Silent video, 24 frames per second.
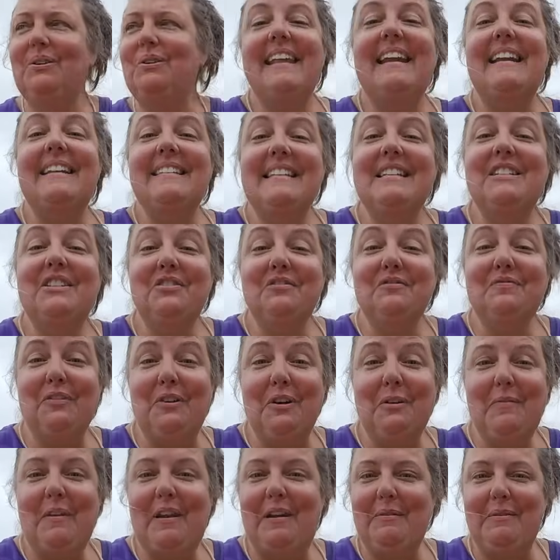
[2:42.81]
And I did
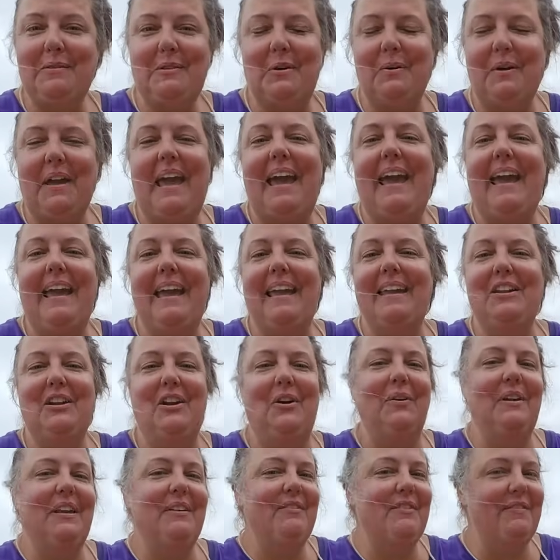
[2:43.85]
confirm that it was okay, you know,
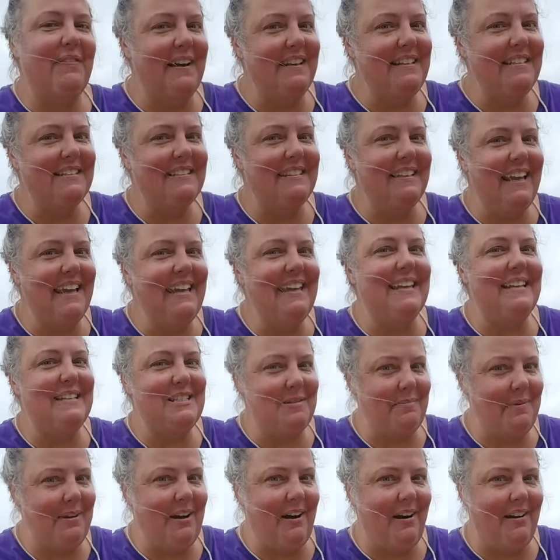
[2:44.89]
even if I didn't like it, to
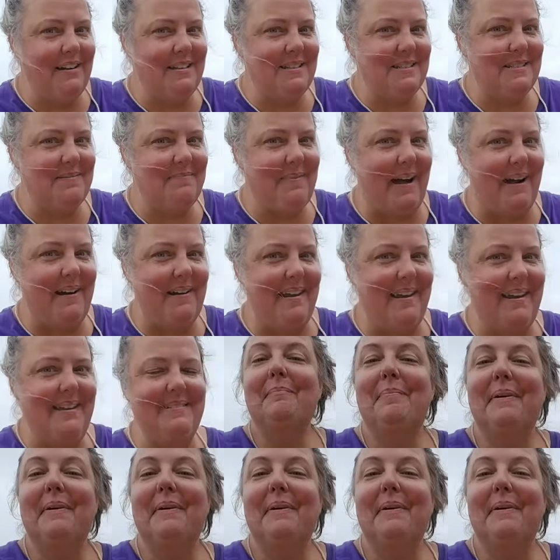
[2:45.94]
be honest about it.